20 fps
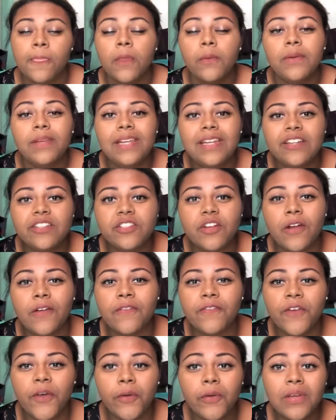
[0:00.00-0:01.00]
We need to start
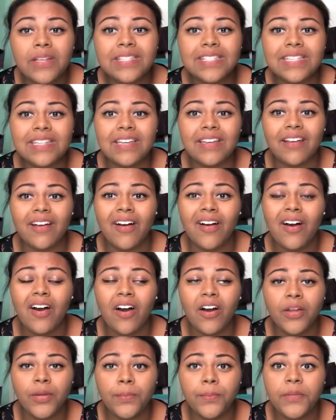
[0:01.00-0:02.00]
focusing
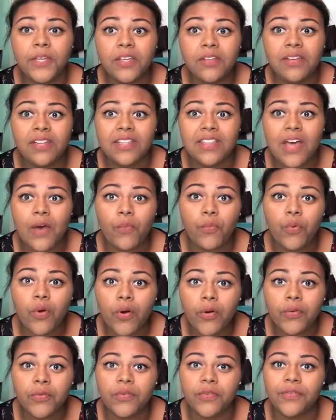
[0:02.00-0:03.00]
on beauty that
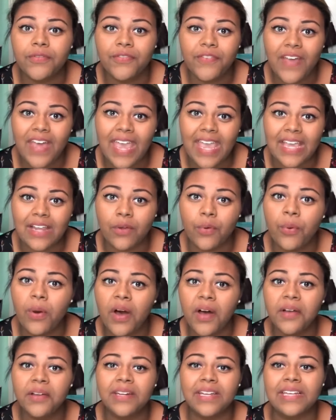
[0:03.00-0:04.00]
won't fade,
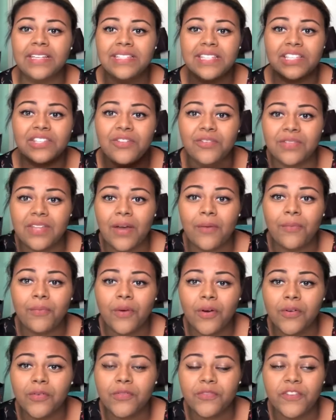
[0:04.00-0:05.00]
qualities in you that
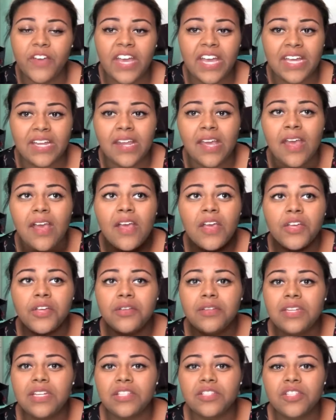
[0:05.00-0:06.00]
won't fade. You
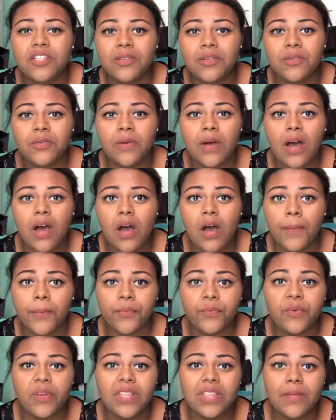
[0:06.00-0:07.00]
need to
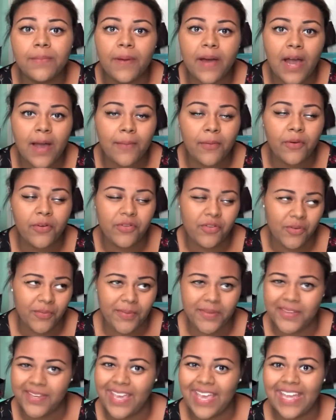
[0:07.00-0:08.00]
read the Bible, you'll
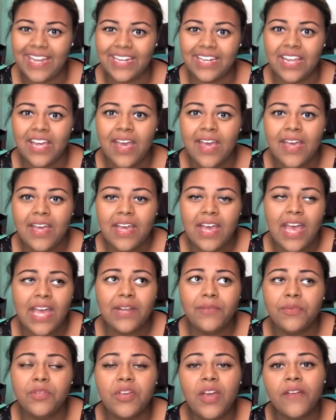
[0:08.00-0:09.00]
begin,
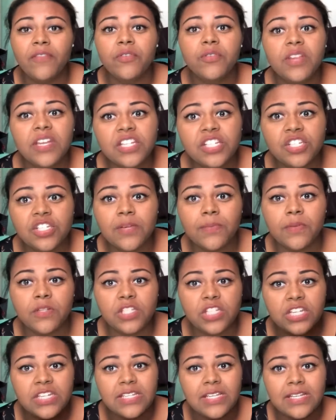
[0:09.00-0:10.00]
and when you have a relationship with
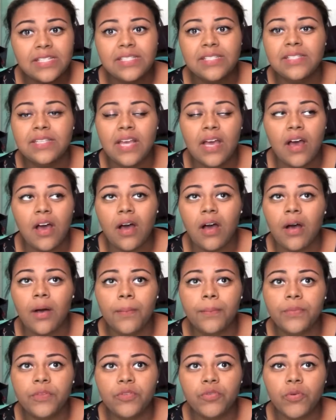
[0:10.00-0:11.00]
Jesus,
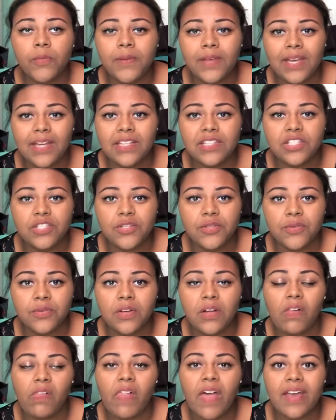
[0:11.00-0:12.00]
you'll begin to
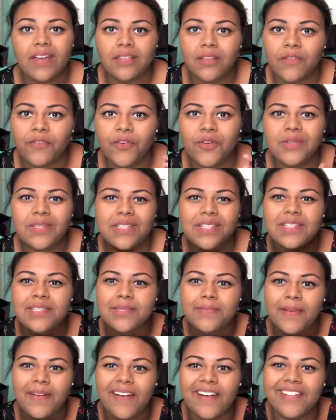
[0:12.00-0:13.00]
collect the fruits of the
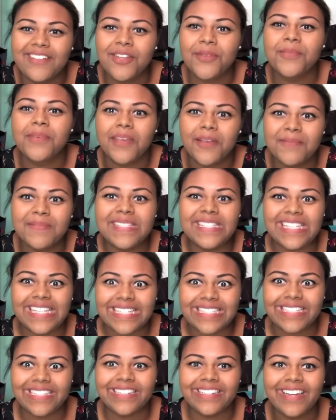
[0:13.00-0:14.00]
Spirit and you'll become
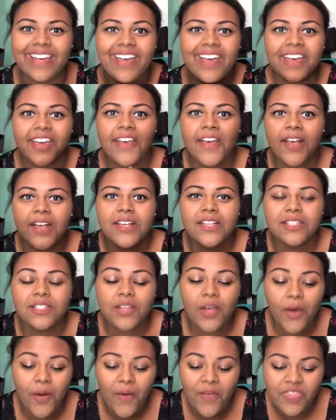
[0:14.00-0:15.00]
seasoned.
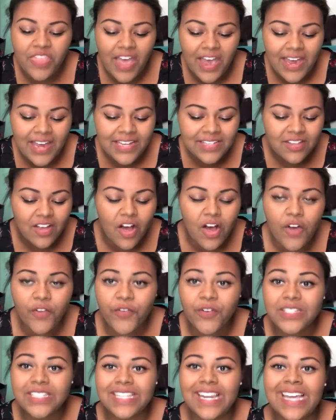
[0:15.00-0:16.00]
So that is all
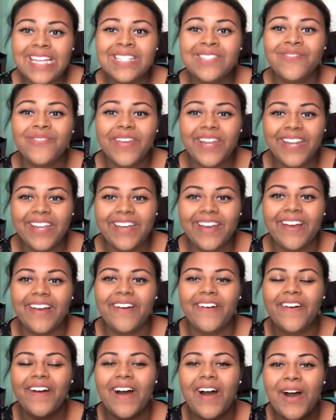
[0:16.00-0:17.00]
for today's
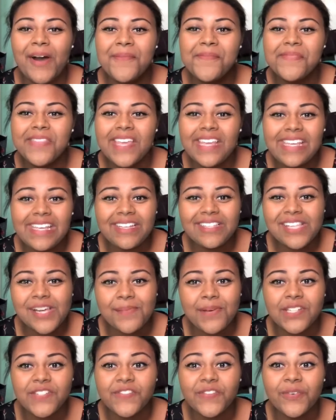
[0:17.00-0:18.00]
video. Thank you so
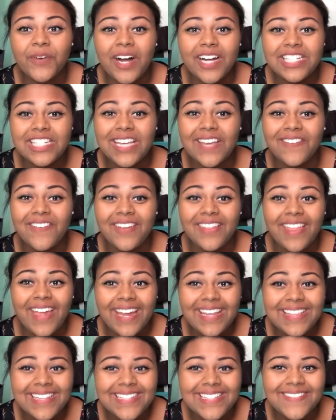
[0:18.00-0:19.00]
much for watching. If you
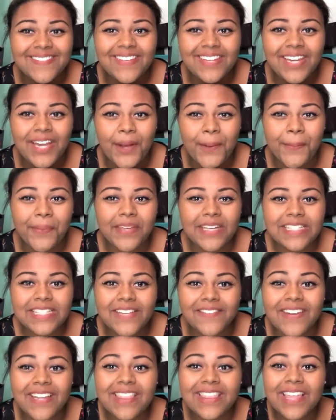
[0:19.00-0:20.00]
like this video, please
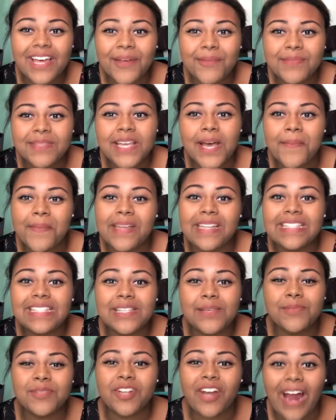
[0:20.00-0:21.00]
give it a thumbs up and
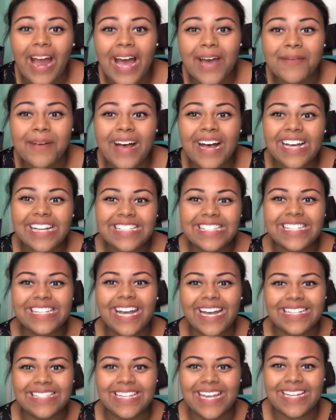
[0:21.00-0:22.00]
subscribe. I'll see you
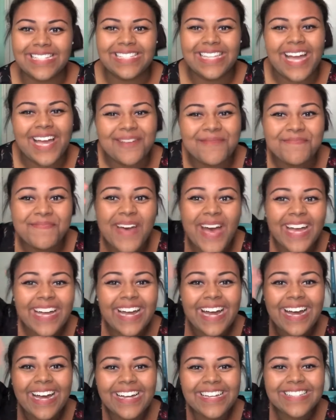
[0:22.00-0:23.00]
guys next time. Bye
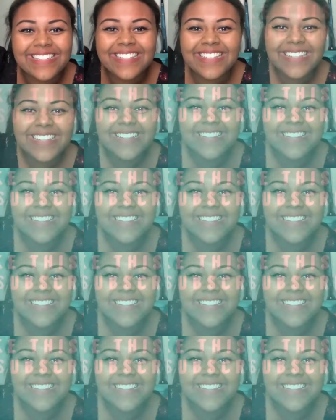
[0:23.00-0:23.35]
guys.